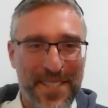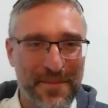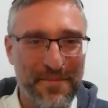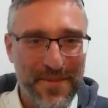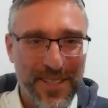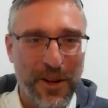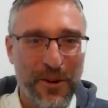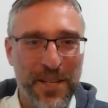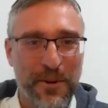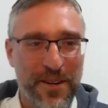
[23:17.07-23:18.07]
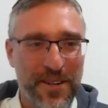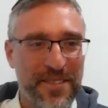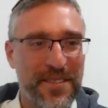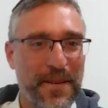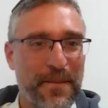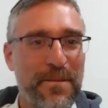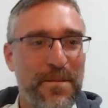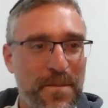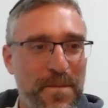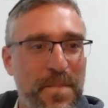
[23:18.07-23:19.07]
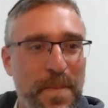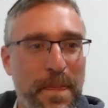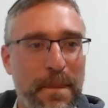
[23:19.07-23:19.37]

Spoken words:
It was fascinating, truly.